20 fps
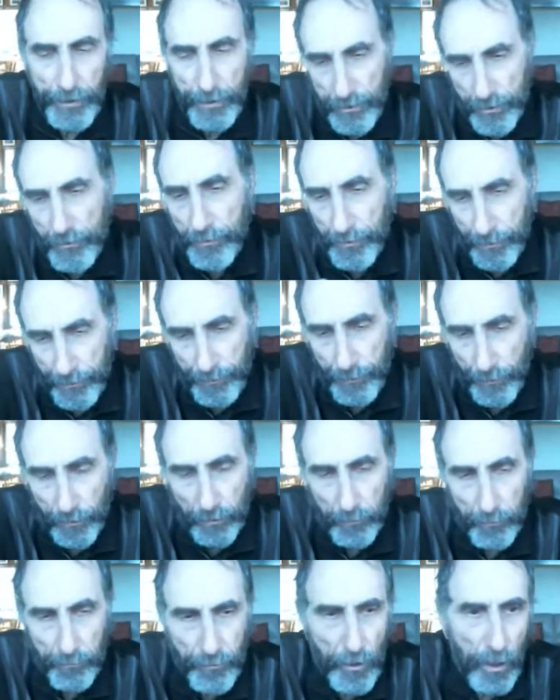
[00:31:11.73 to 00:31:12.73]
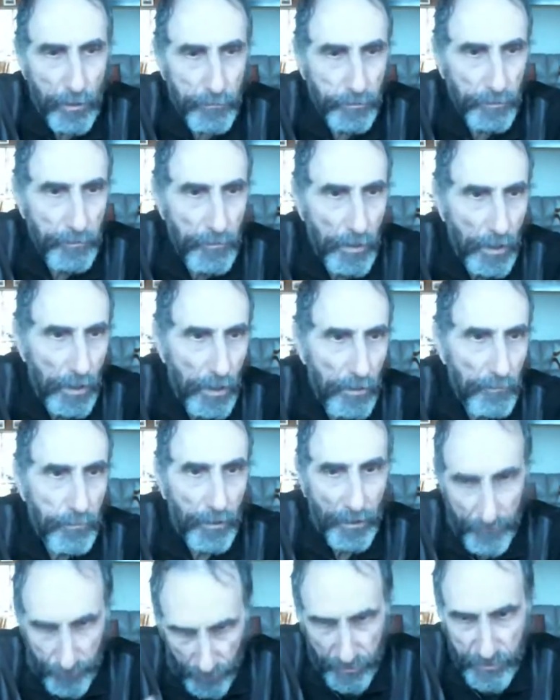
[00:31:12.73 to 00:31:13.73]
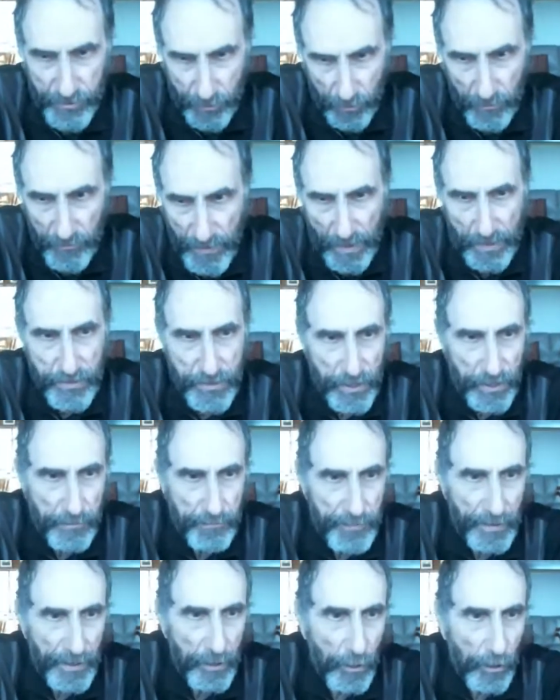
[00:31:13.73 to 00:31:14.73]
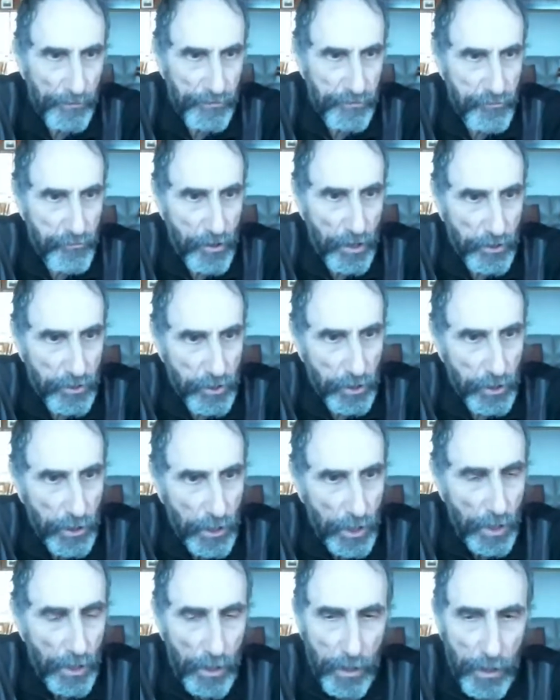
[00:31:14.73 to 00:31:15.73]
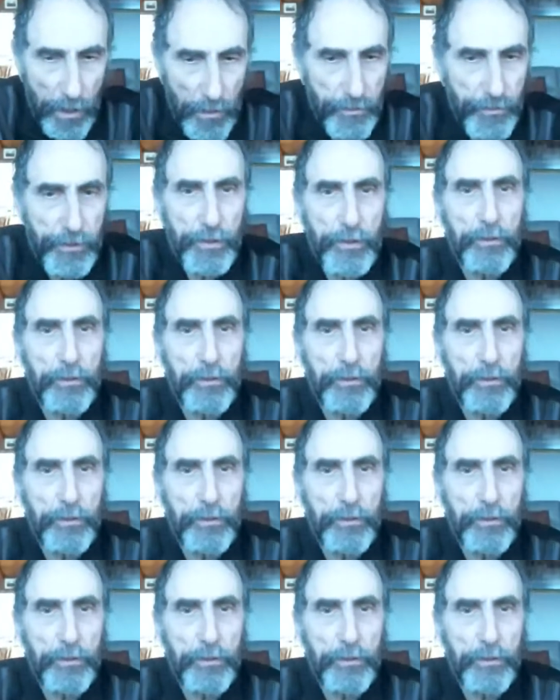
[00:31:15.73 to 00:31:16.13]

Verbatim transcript: or indeed you're in a Newcomb problem by virtue of that same payoff structure.